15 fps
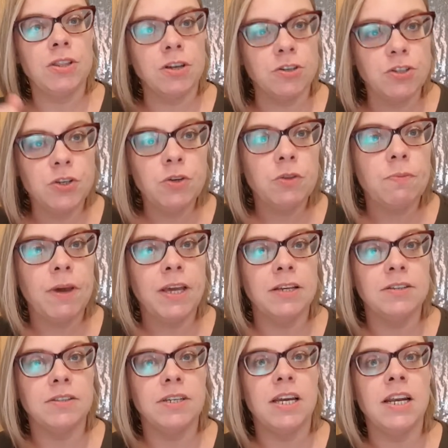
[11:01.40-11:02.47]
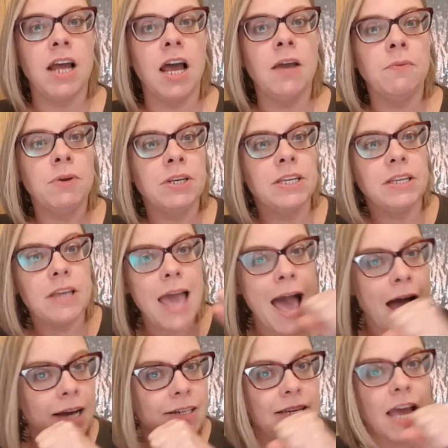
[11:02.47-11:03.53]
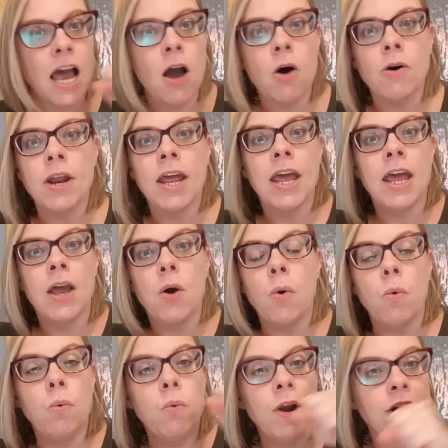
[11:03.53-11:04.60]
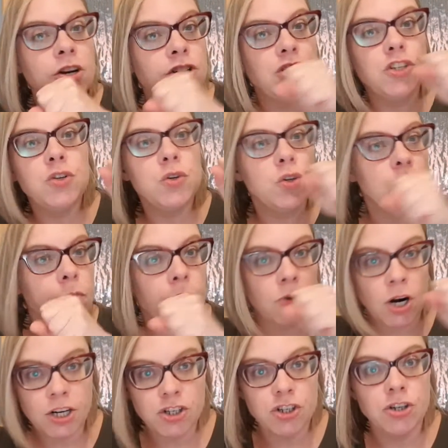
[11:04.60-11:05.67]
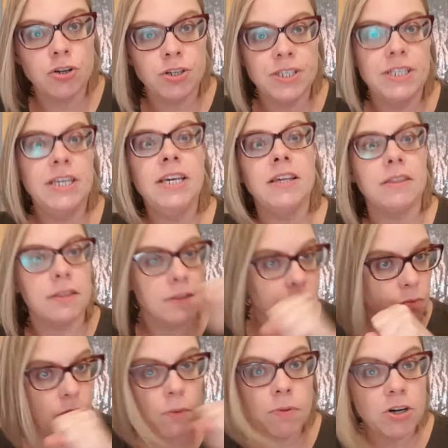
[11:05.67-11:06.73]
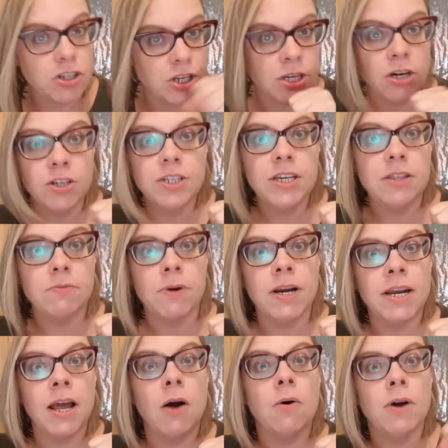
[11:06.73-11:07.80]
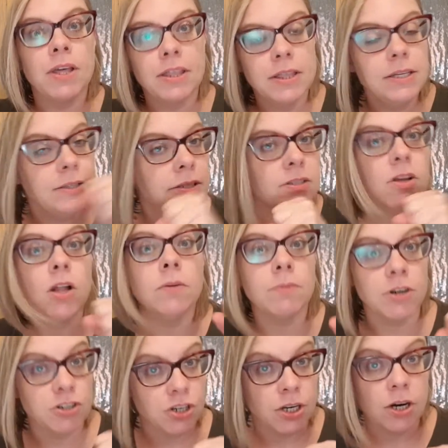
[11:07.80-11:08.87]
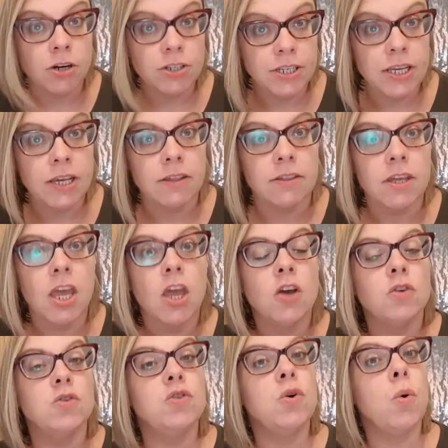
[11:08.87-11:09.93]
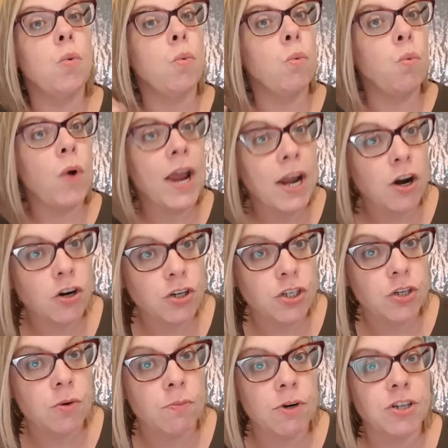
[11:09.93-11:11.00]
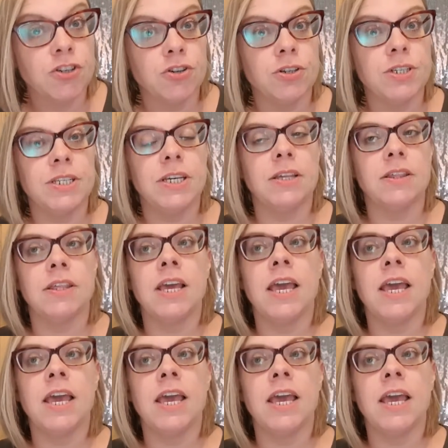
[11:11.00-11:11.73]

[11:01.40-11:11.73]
their toothpaste, and I would act out, where do you brush your teeth? We're brushing our teeth right now. This is called brushing our teeth. So where do you brush your teeth?